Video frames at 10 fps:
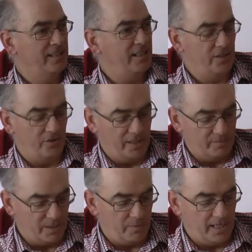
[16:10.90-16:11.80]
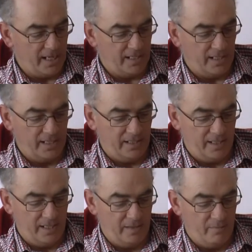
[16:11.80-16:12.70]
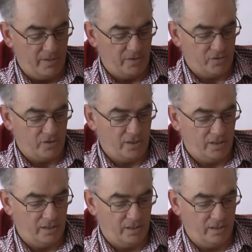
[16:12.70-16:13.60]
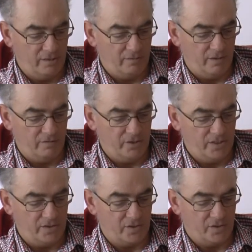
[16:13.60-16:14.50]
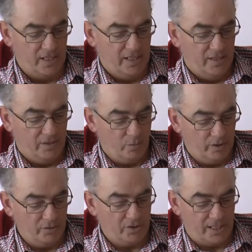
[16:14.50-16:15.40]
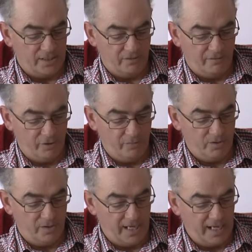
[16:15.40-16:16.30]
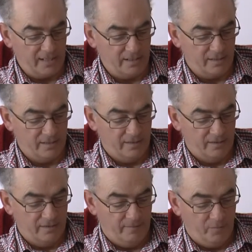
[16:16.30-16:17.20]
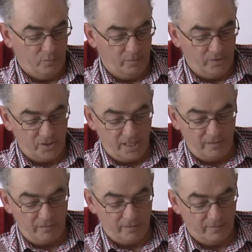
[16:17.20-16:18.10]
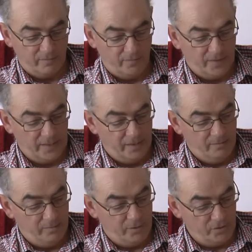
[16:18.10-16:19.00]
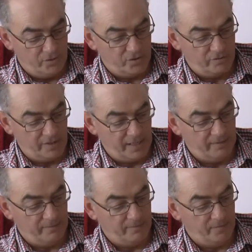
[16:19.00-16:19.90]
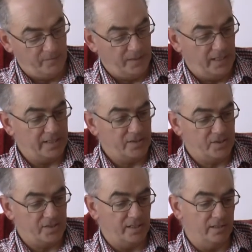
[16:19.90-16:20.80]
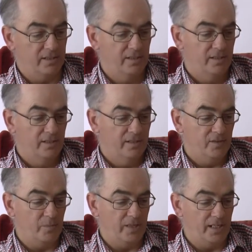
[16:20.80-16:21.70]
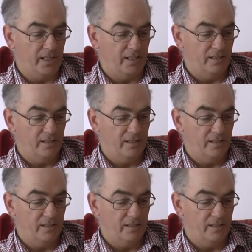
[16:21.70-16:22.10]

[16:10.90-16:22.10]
And here it comes up again in the ministry of Jesus. The one who stands firm to the end will be saved. Persevere. It's still the beginning